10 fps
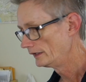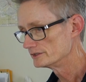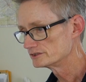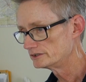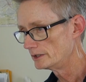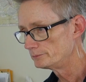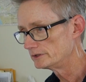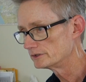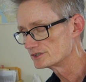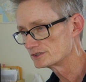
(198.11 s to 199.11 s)
It is
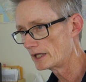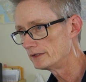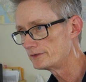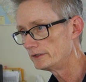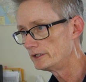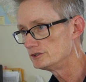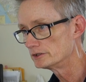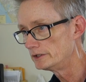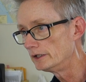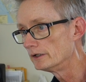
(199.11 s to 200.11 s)
tempting to say that
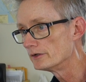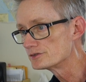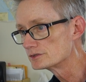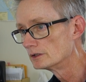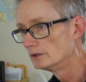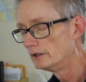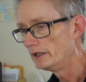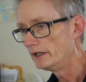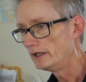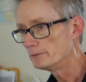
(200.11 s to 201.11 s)
engineers,
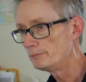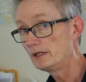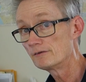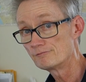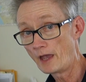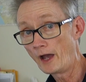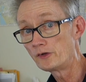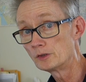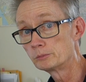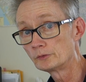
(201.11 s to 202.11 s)
in being
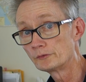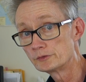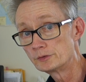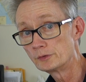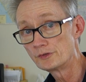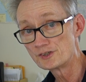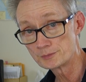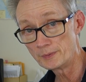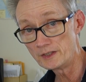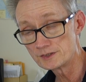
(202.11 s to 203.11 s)
valuable to the
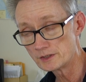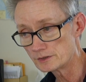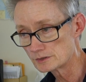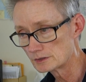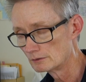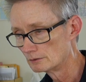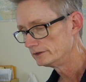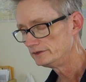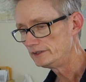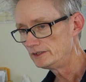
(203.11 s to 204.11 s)
species,
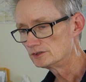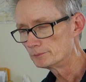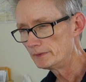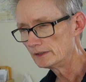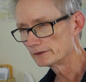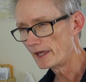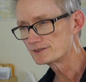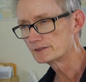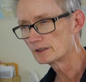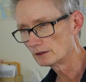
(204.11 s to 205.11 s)
need to be
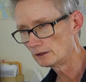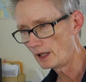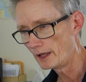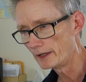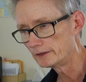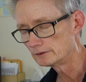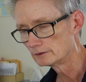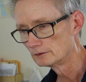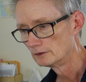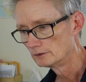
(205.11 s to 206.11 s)
less inclined
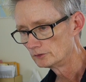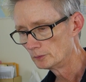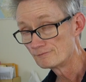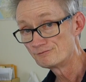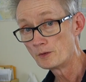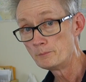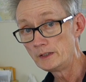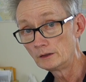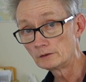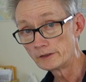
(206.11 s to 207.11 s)
to
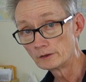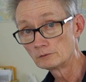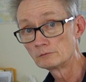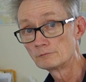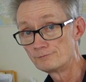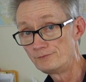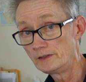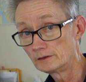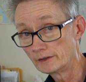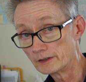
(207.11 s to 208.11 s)
familial
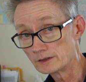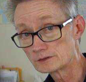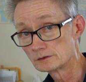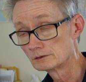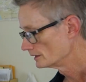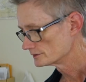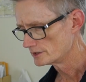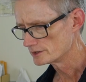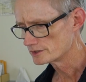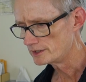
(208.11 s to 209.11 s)
feelings,
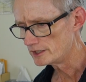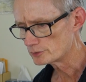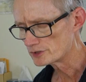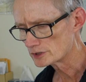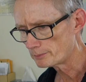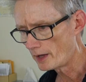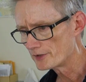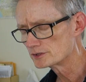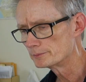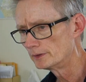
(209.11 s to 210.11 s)
since these
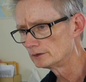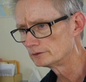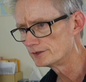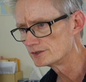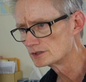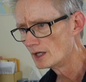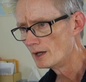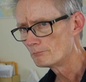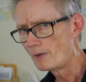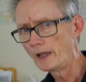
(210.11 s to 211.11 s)
responsibilities
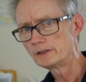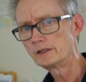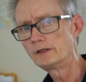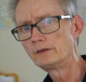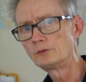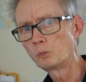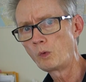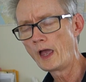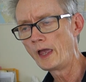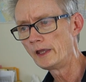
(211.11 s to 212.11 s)
might get in the
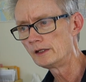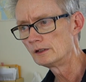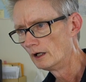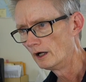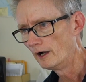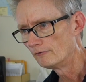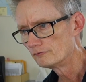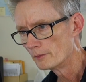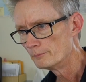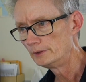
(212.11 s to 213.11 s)
way
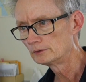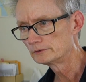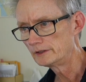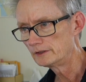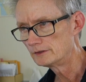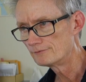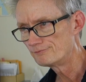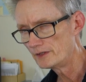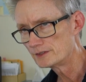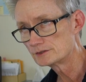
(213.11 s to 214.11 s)
of building
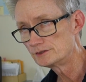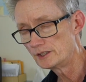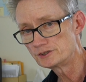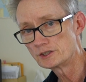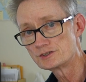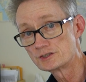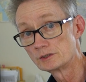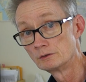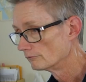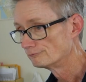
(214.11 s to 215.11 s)
defense
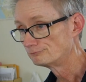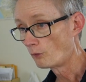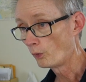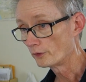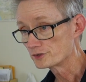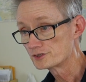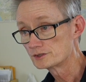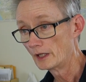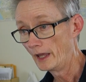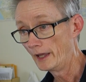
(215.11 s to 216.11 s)
ditches,
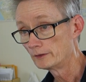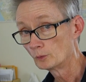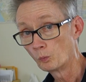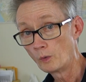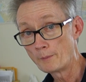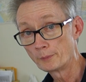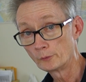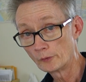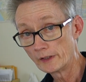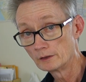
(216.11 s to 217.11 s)
forts, and
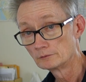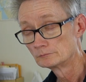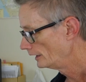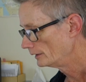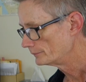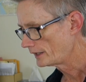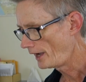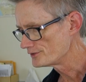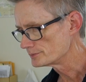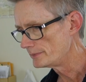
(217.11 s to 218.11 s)
weaponry. And
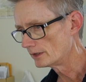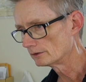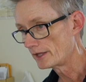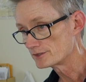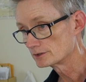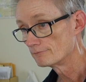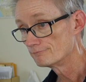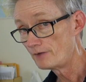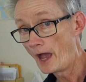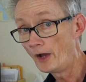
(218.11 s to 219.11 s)
because men are less
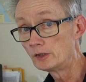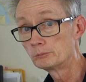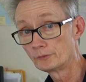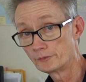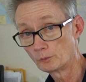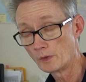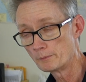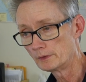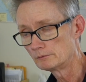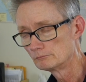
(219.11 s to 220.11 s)
valuable than
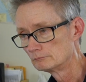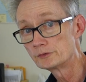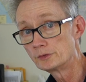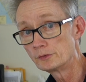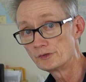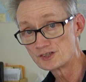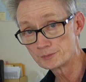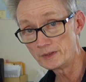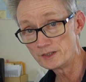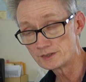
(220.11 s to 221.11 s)
women to the
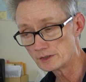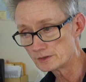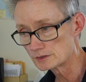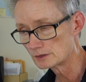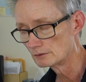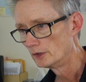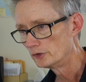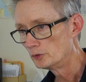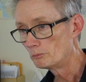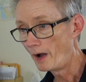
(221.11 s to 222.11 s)
species,
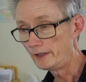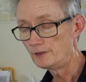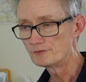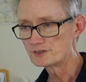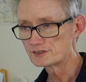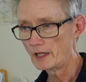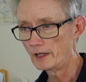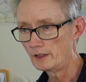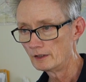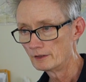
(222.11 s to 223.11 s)
you might even
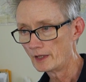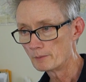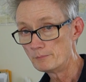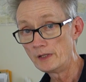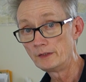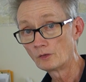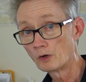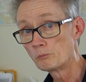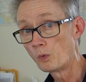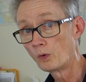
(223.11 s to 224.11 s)
say that men
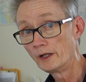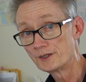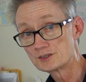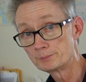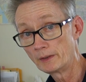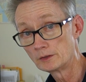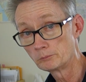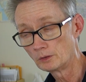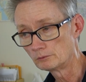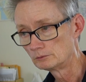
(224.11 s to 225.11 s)
are more
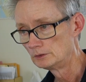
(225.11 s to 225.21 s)
expendable